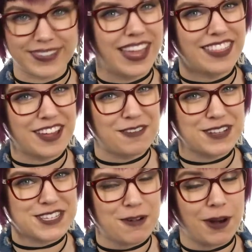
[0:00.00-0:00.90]
Hey
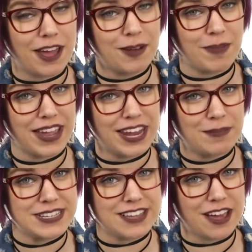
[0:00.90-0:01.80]
there, what's going on?
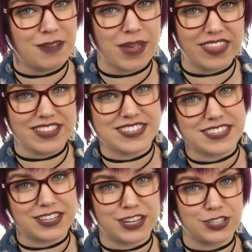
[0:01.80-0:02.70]
My name is Autumn and
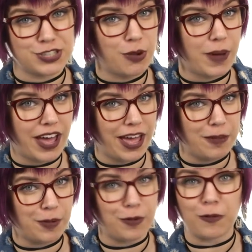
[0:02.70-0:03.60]
this is the Neshoba
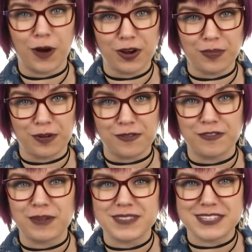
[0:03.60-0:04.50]
High Boot
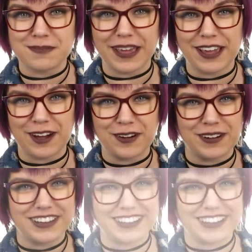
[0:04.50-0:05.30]
Waterproof from Sebago.